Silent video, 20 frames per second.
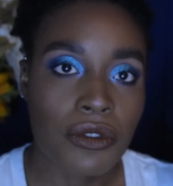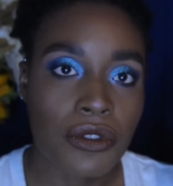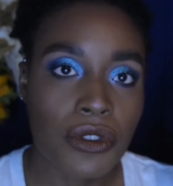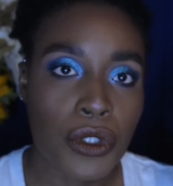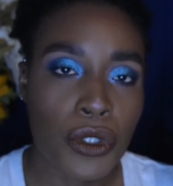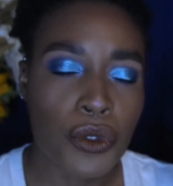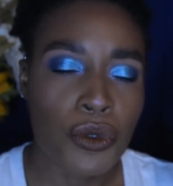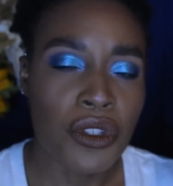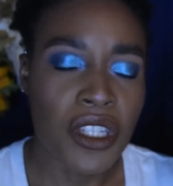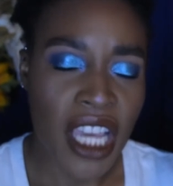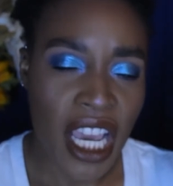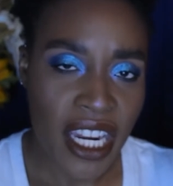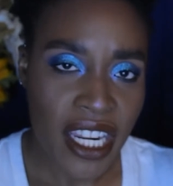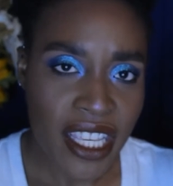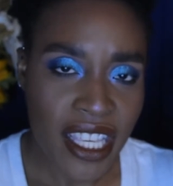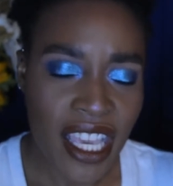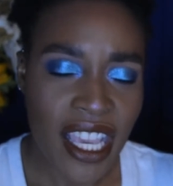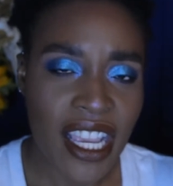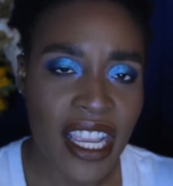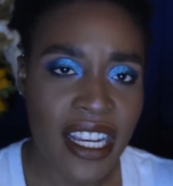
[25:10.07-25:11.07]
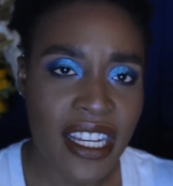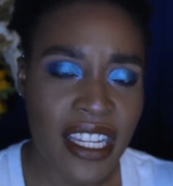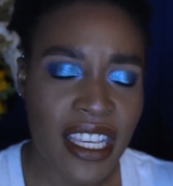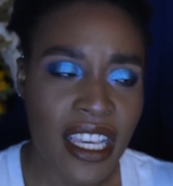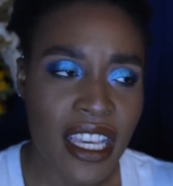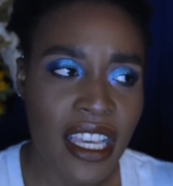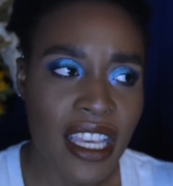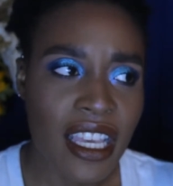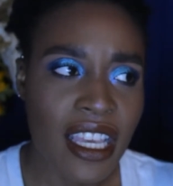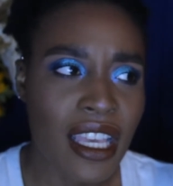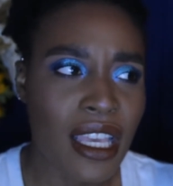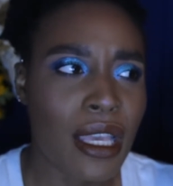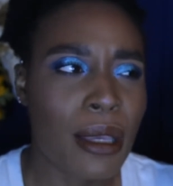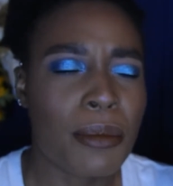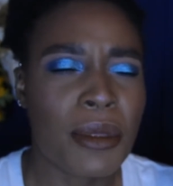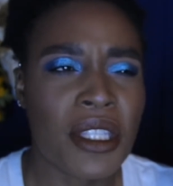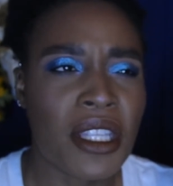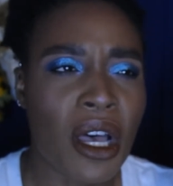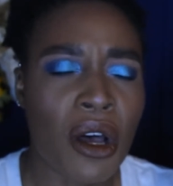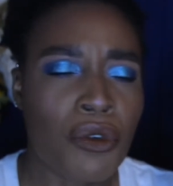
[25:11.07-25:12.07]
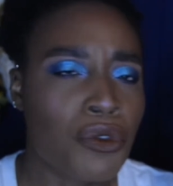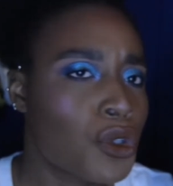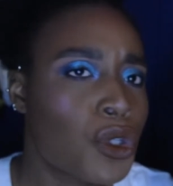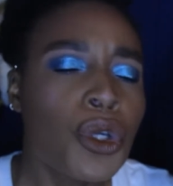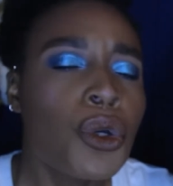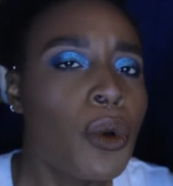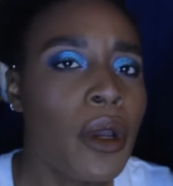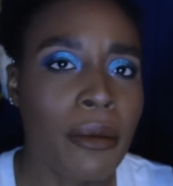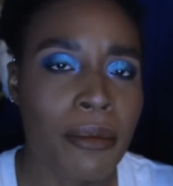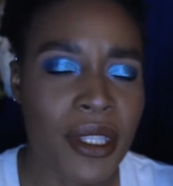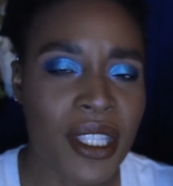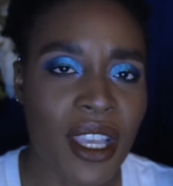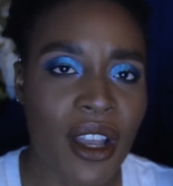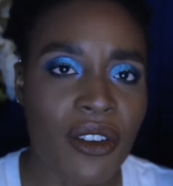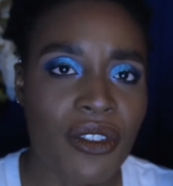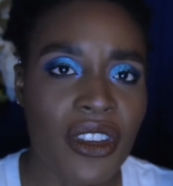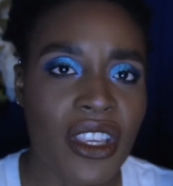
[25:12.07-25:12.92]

to dedicate himself to himself.